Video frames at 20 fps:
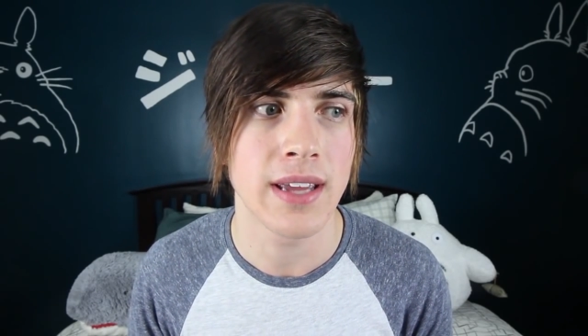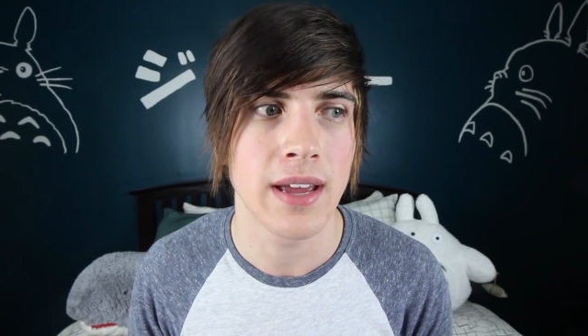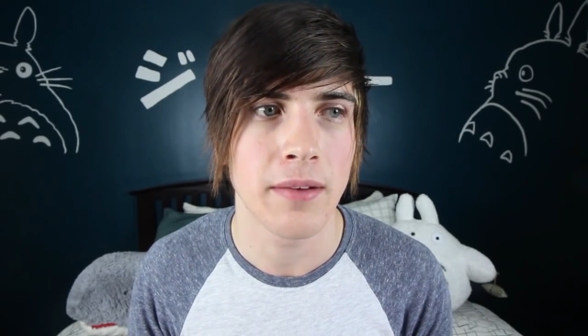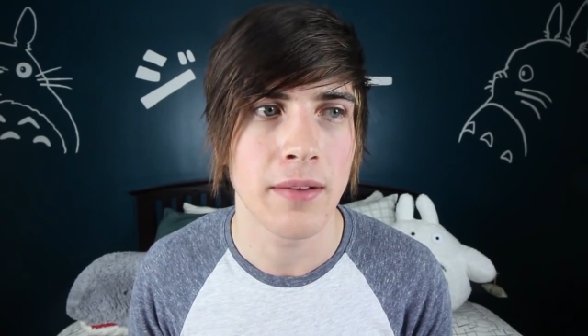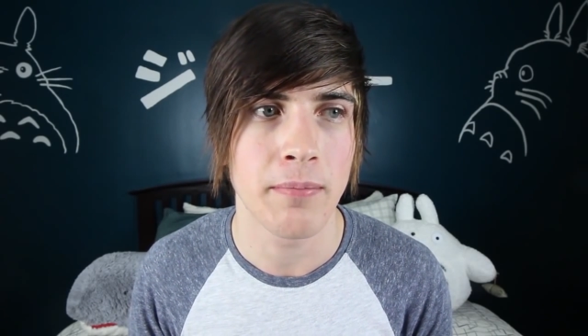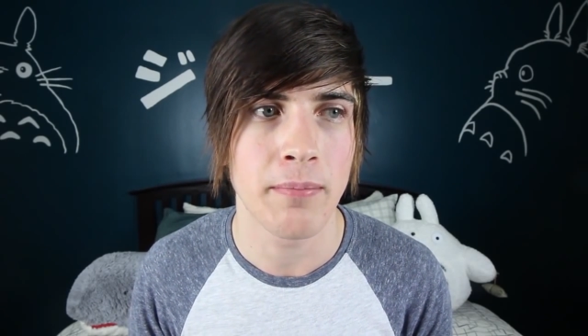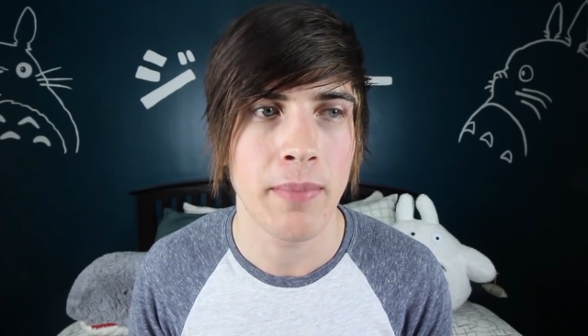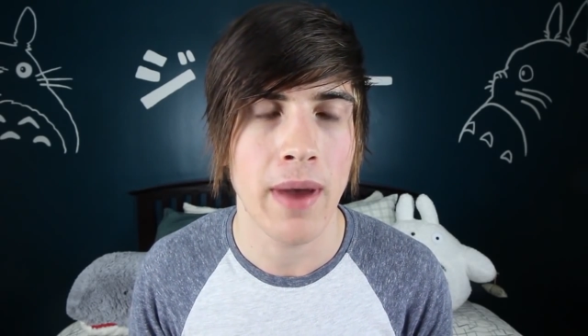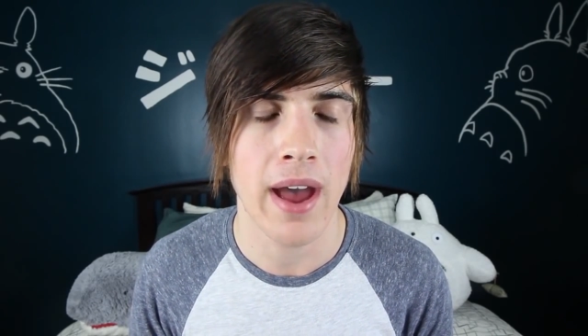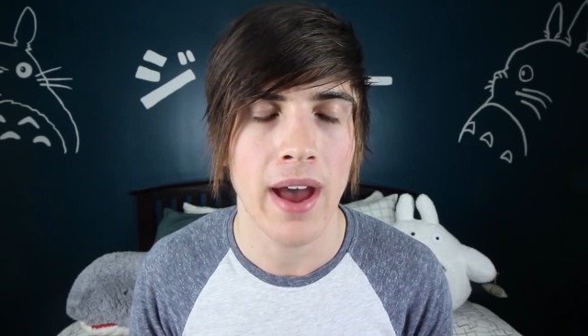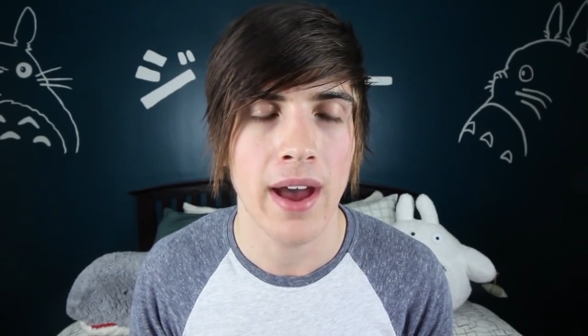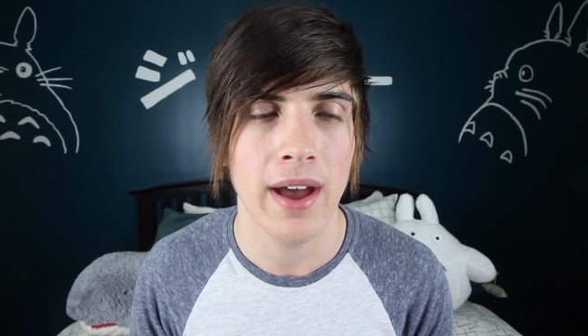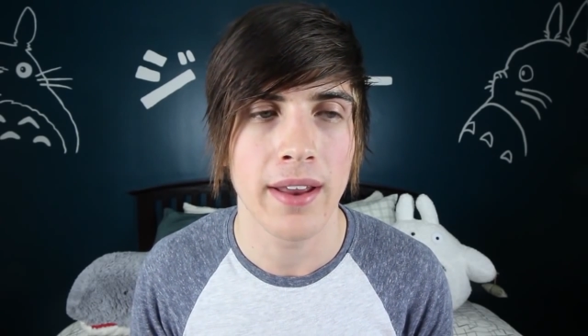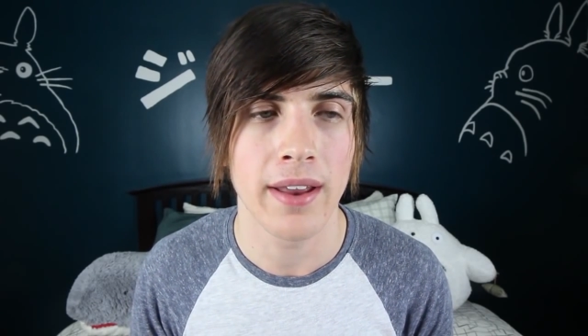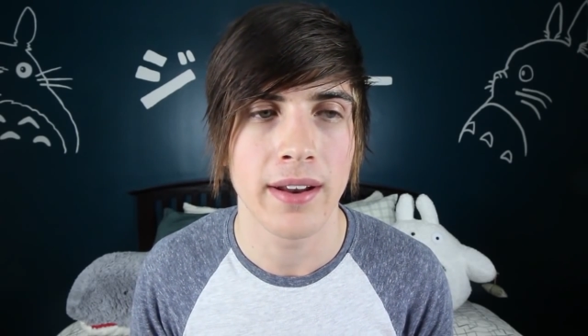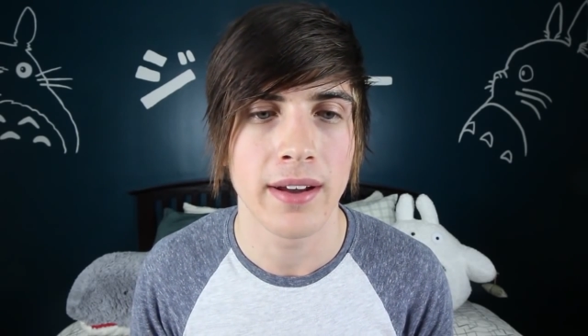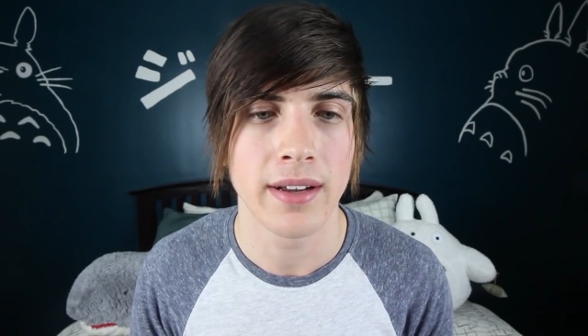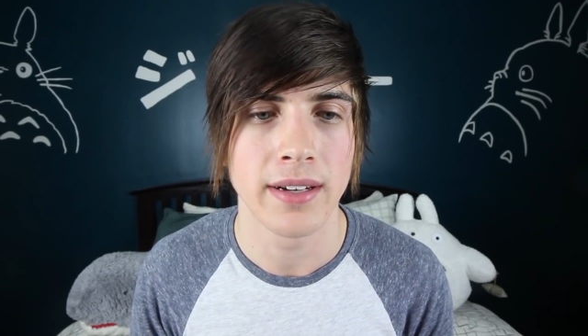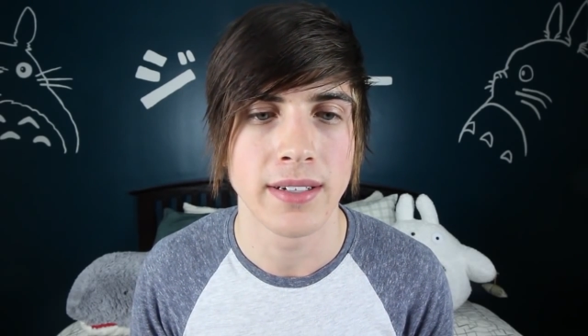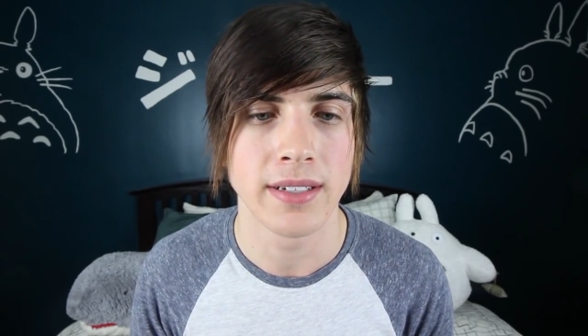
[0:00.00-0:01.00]
get
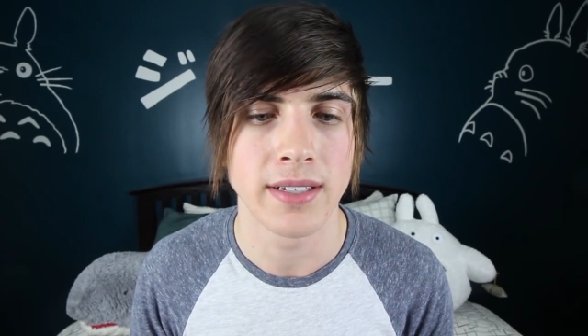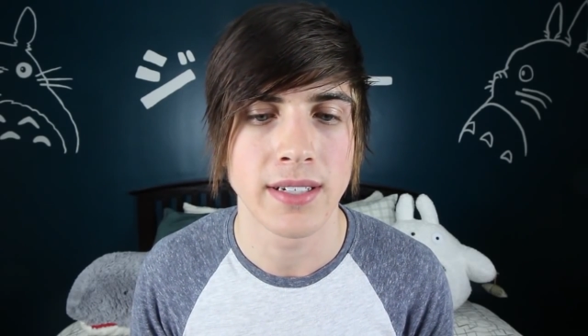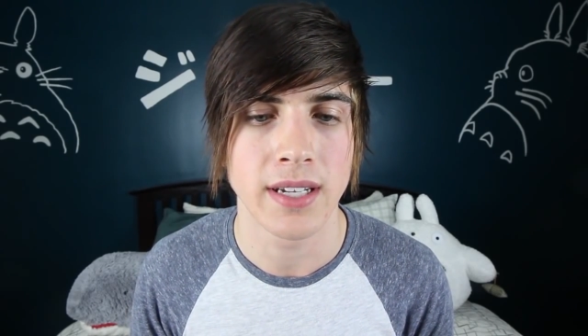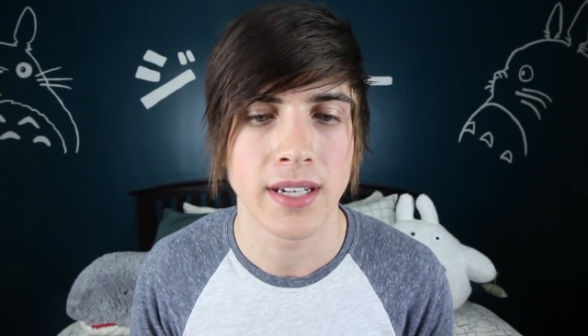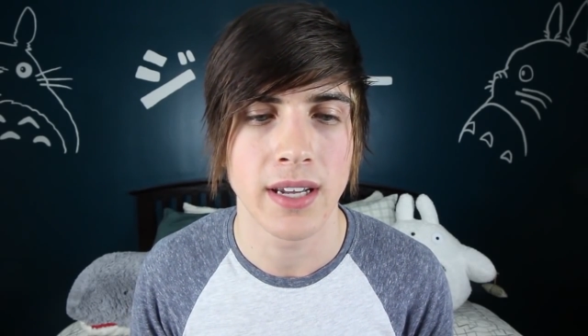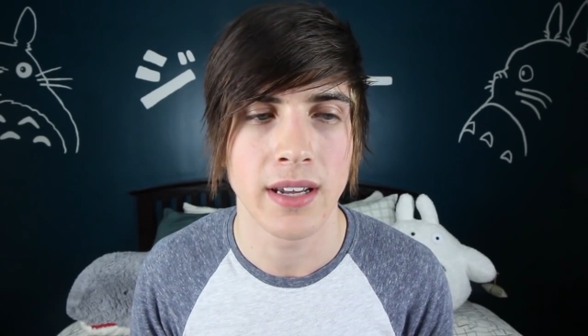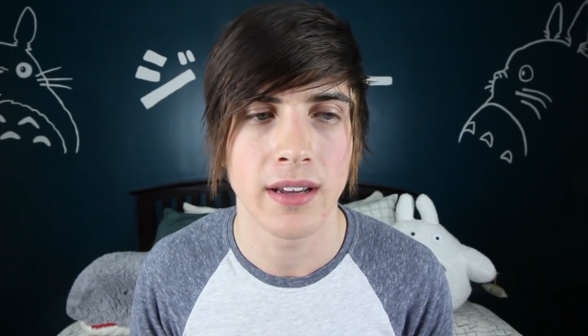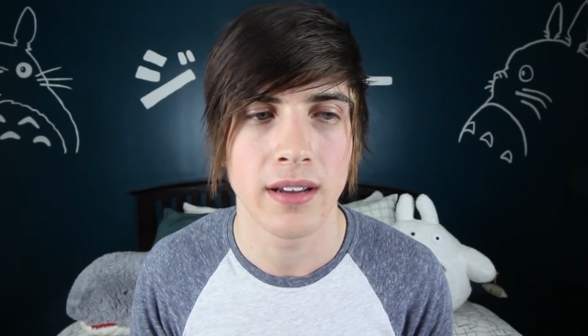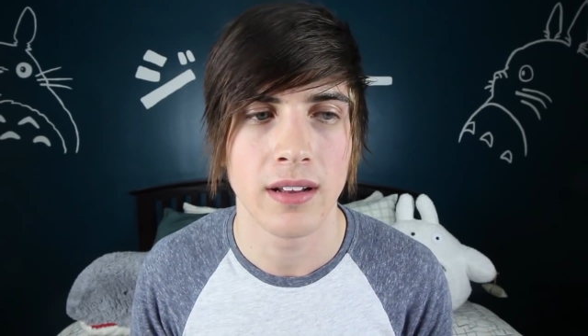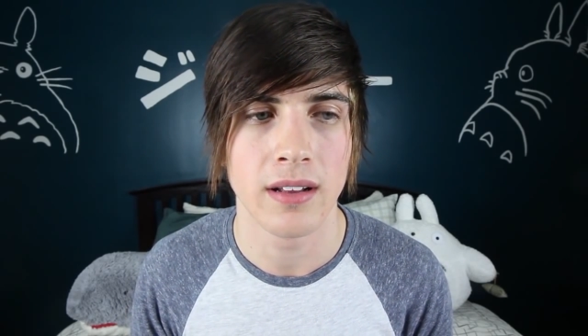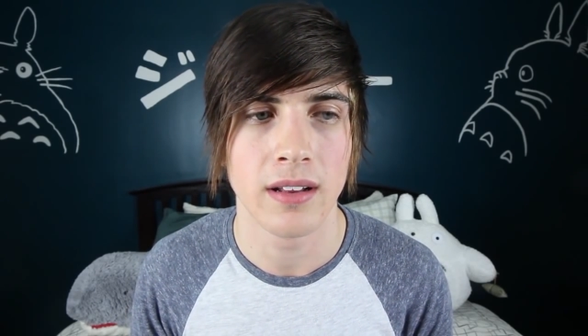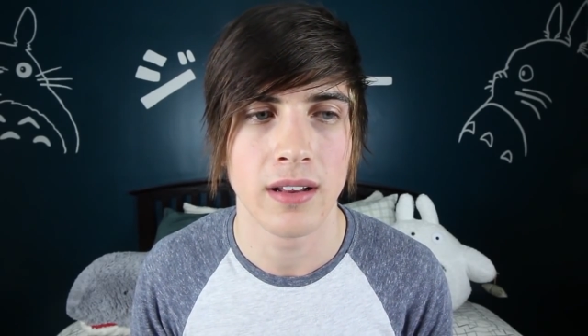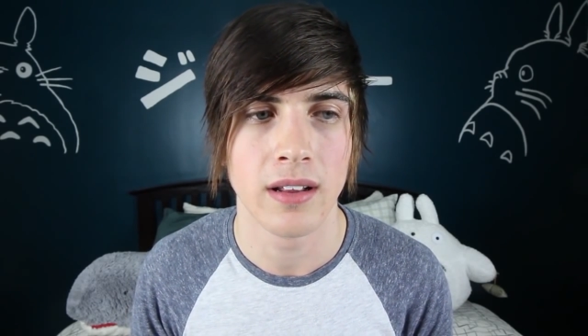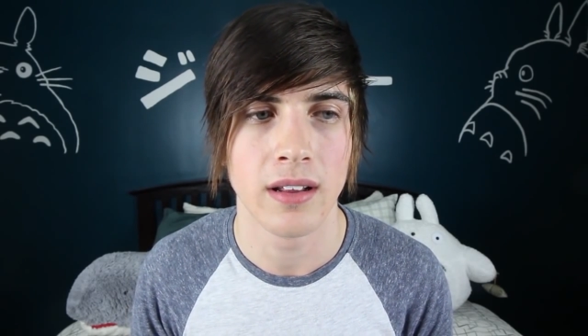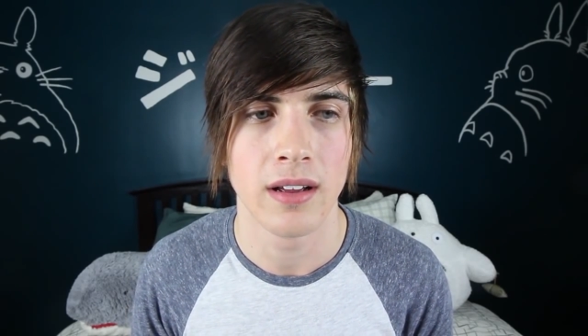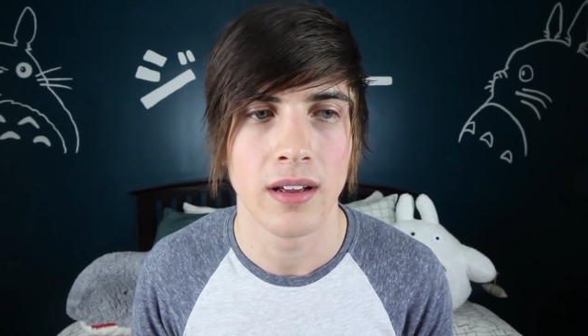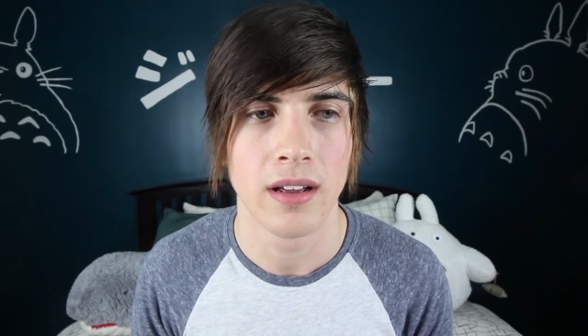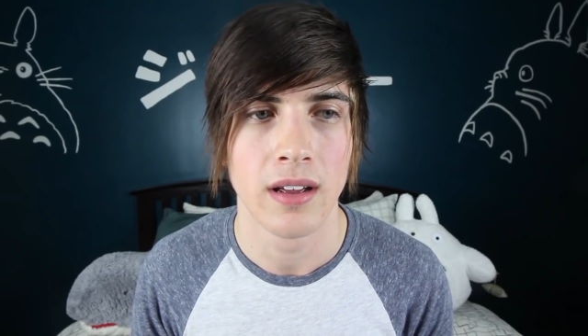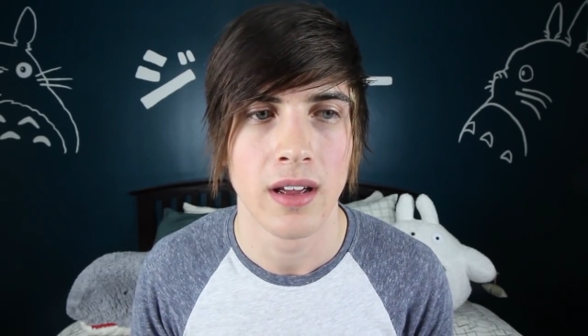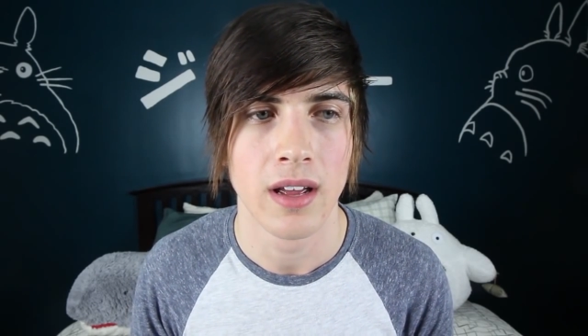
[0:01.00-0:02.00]
bad until